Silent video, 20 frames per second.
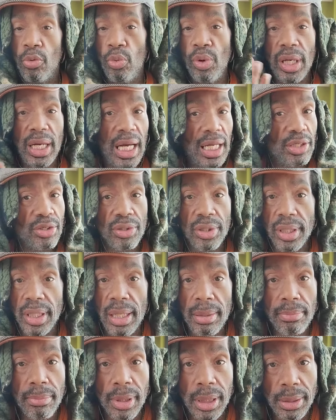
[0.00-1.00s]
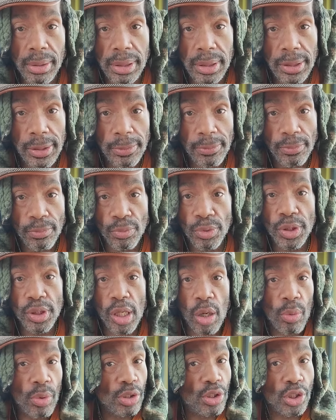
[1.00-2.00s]
We got your number. We
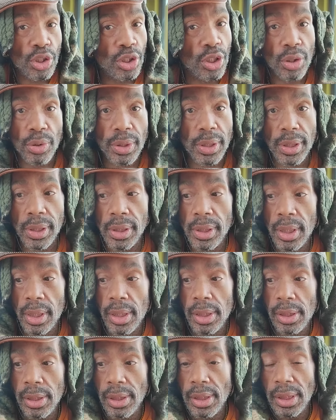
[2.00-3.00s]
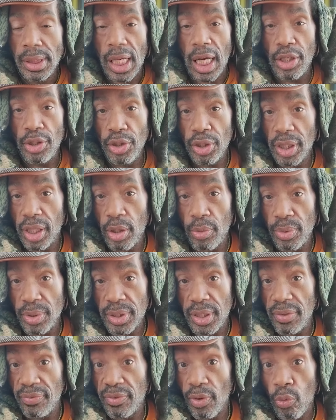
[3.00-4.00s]
know what you're doing. And you're going to
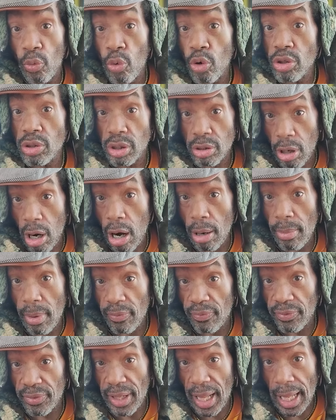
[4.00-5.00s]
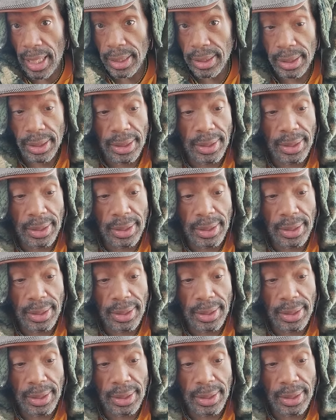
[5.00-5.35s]
receive the worst karma for that.